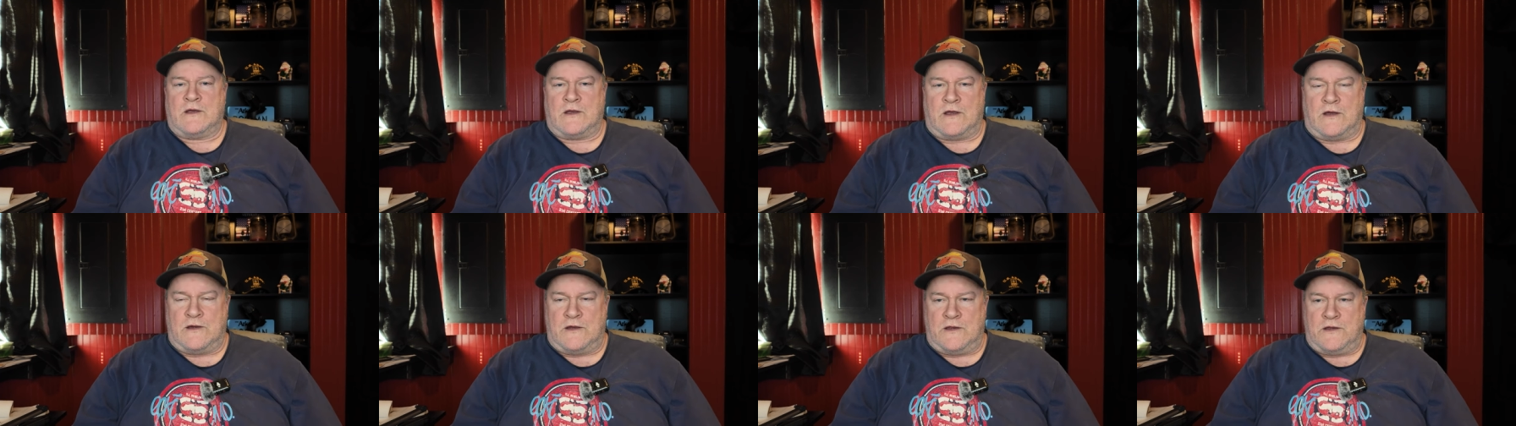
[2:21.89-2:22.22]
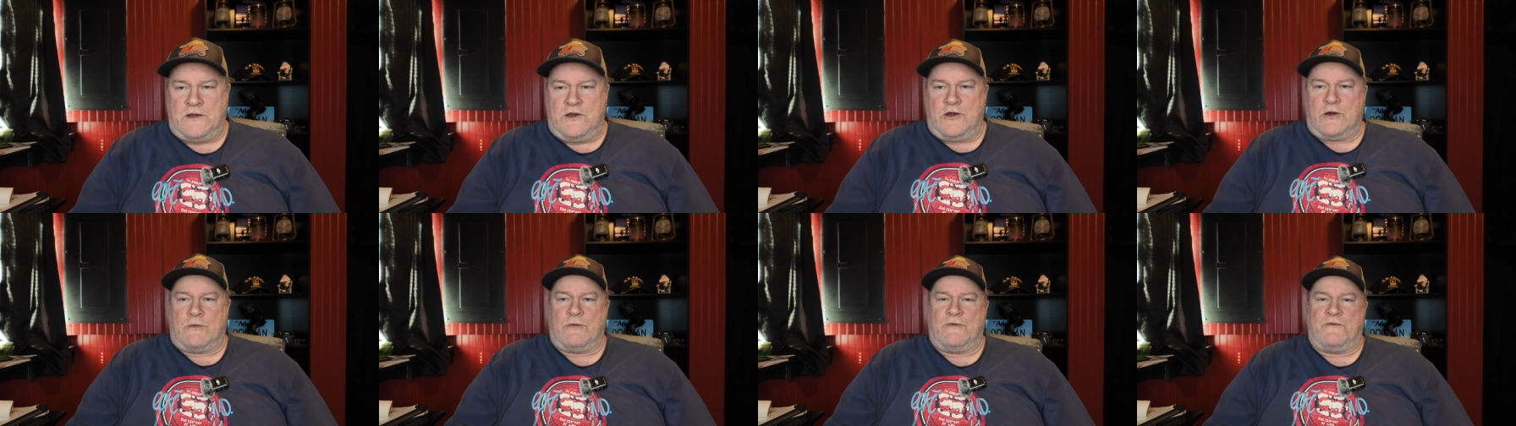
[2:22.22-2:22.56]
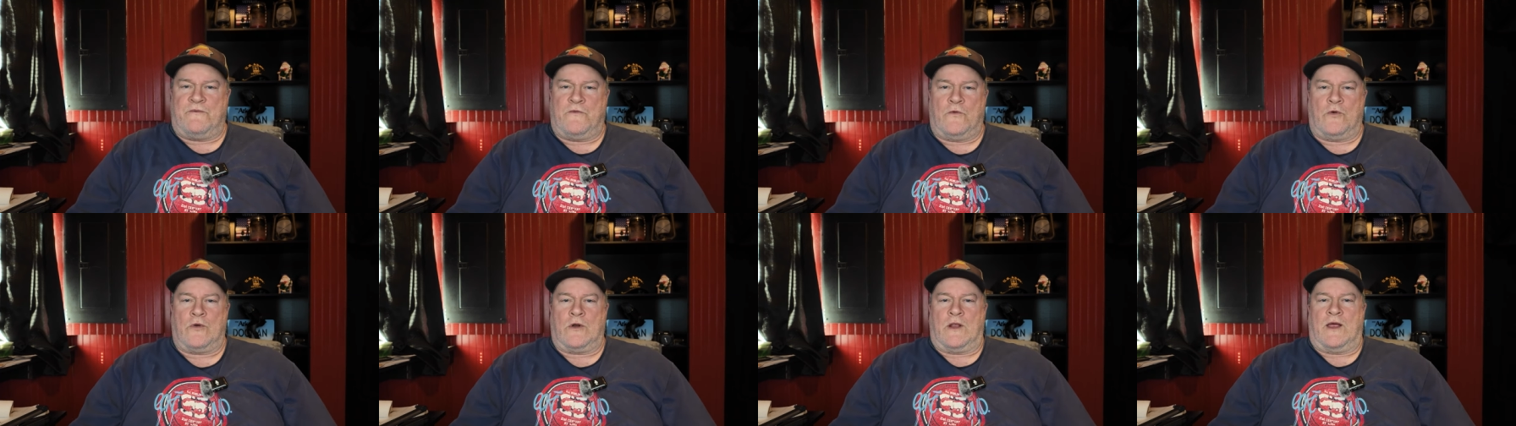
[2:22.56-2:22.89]
uh, year
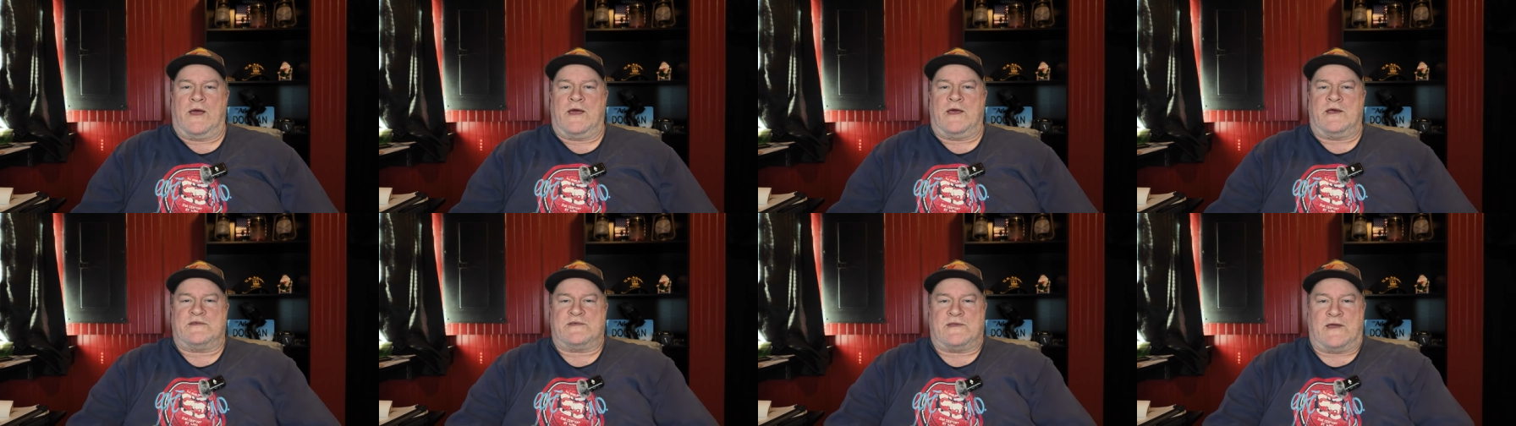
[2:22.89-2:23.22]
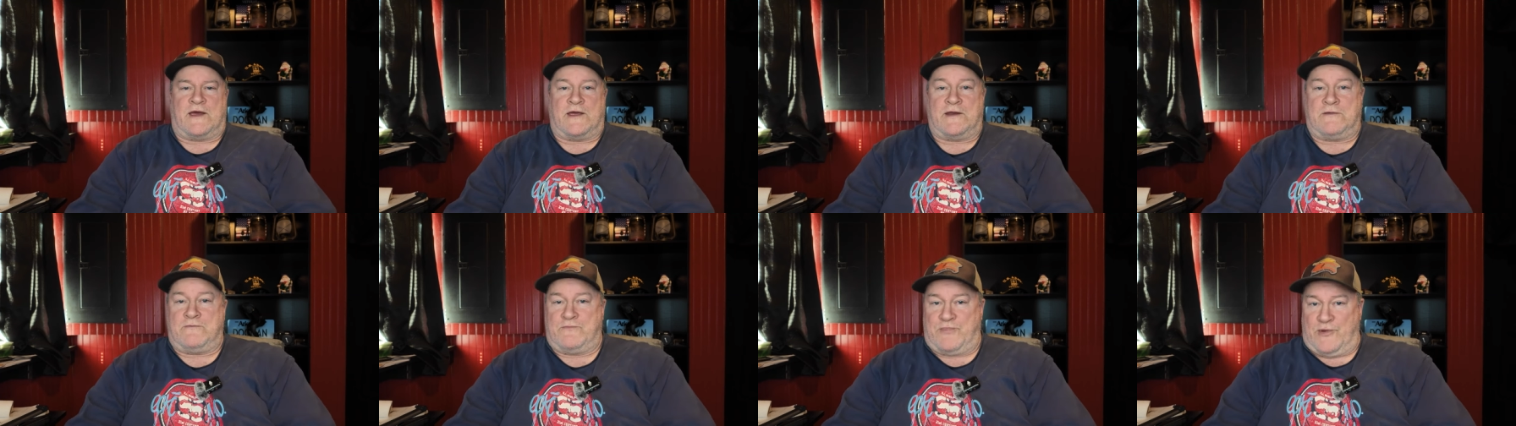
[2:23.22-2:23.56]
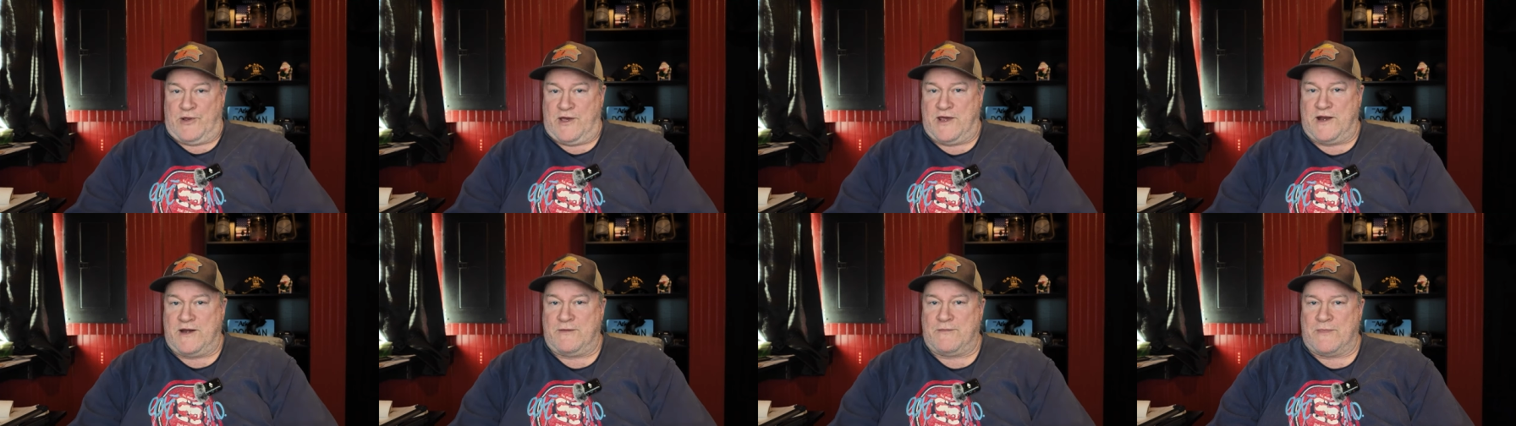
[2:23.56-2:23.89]
before last. I'd
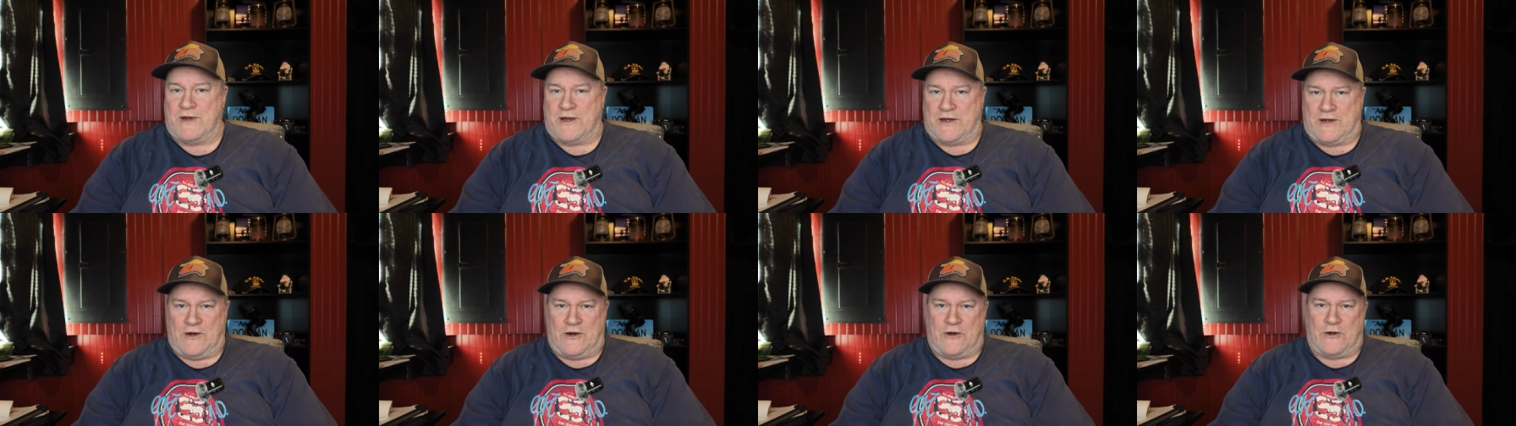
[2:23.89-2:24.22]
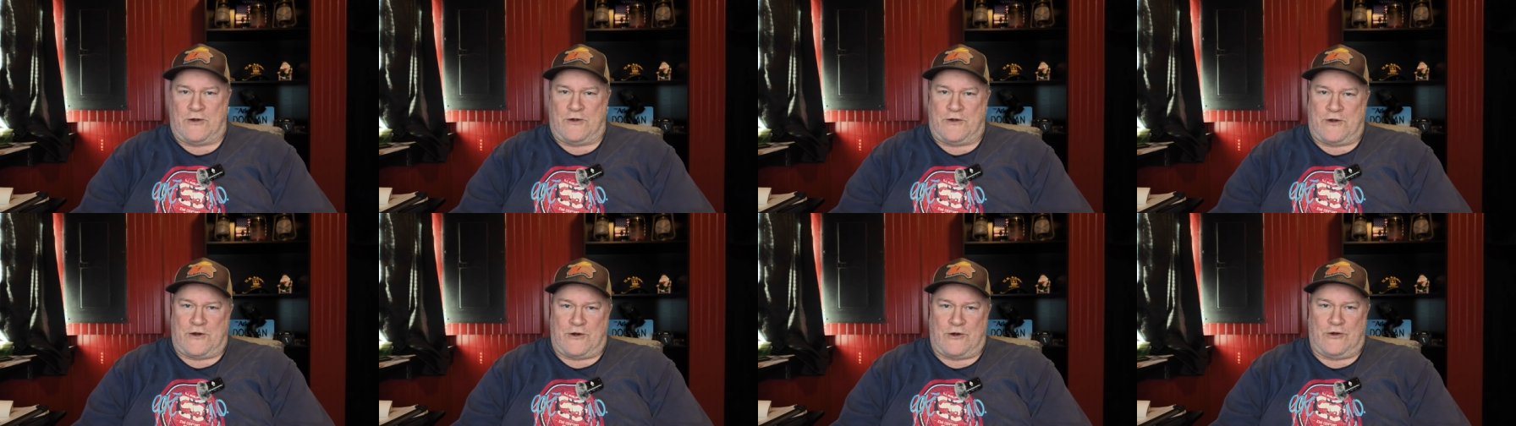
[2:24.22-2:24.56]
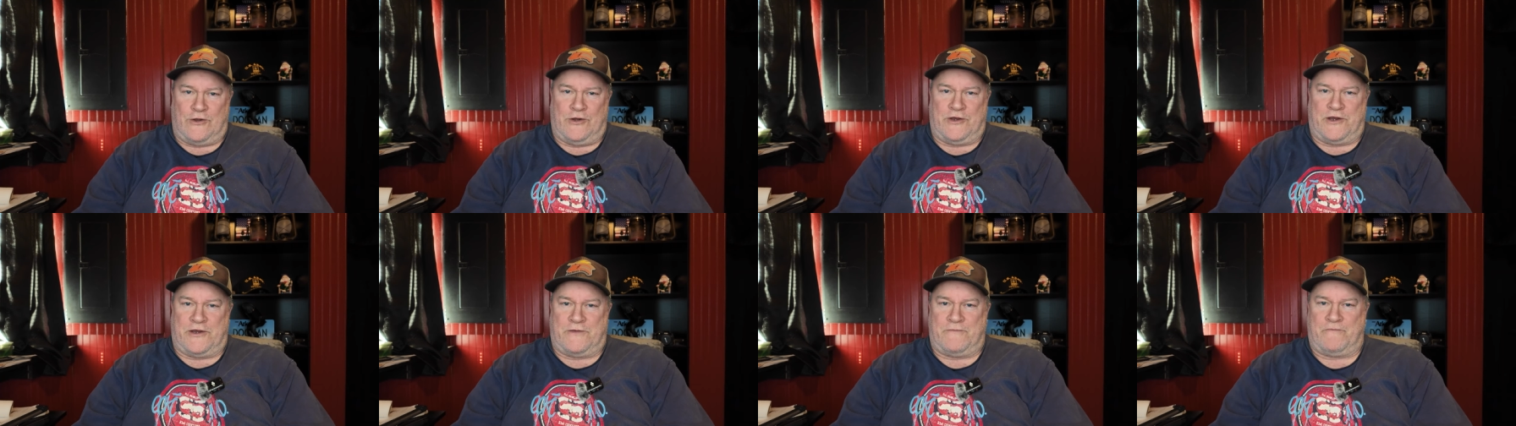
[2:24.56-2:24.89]
planted my garden
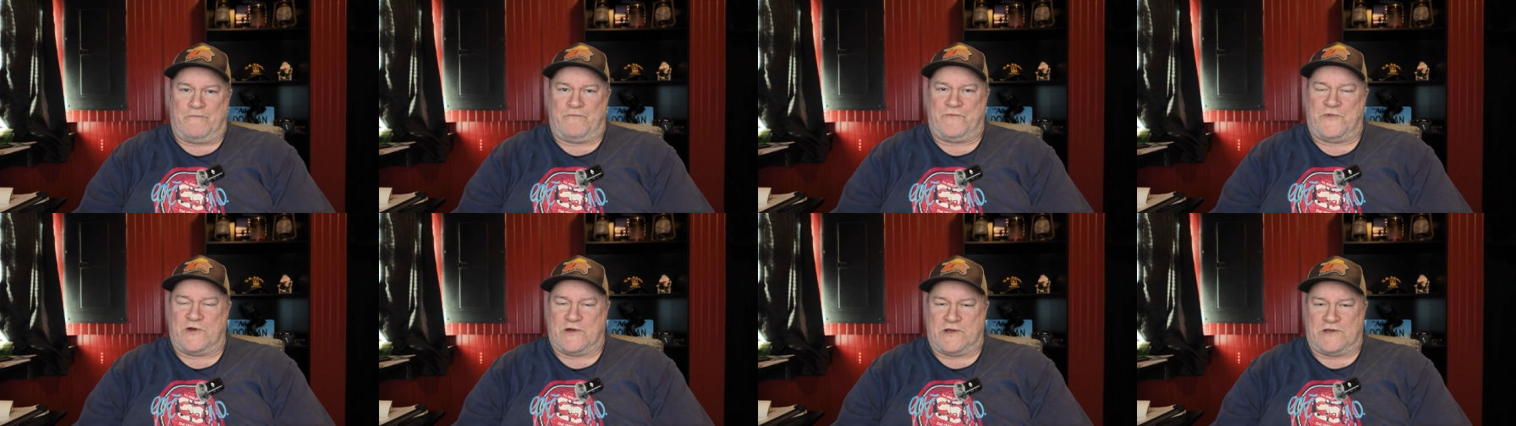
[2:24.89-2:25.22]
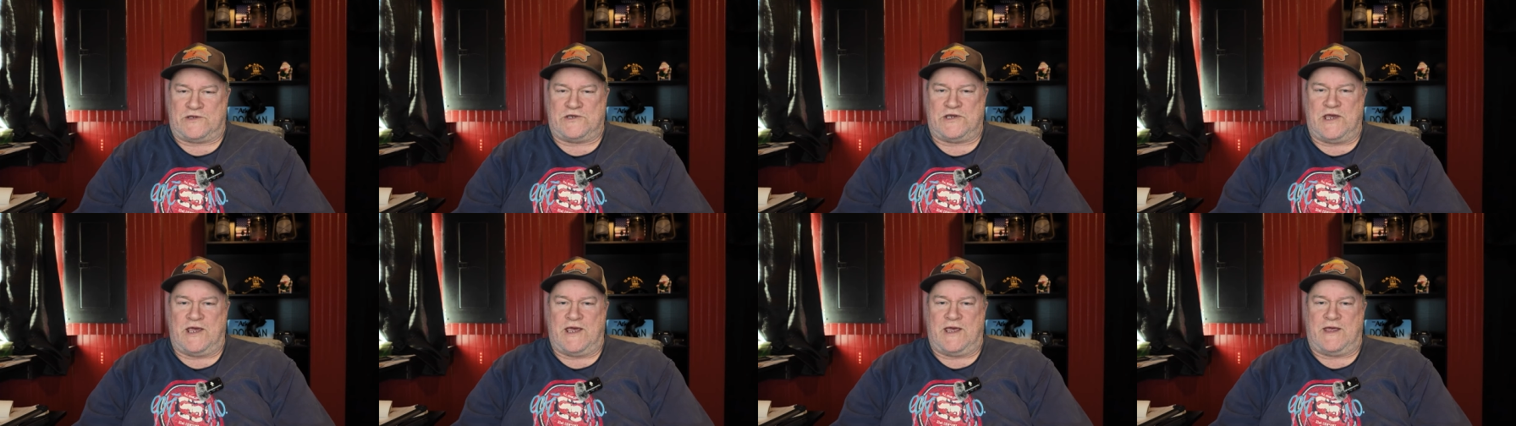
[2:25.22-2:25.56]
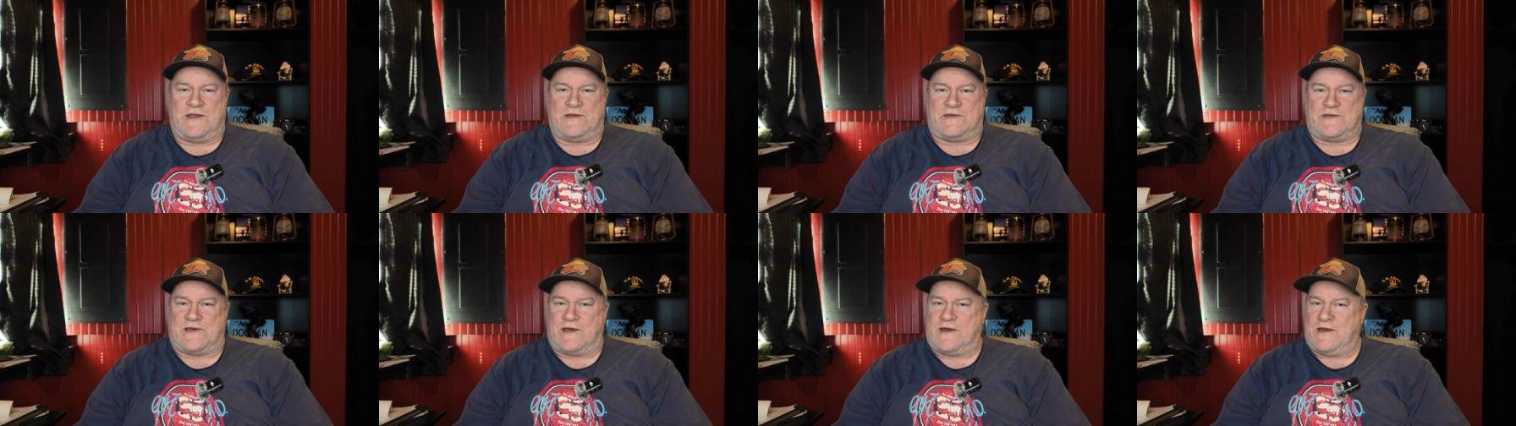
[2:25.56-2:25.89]
early, took a chance.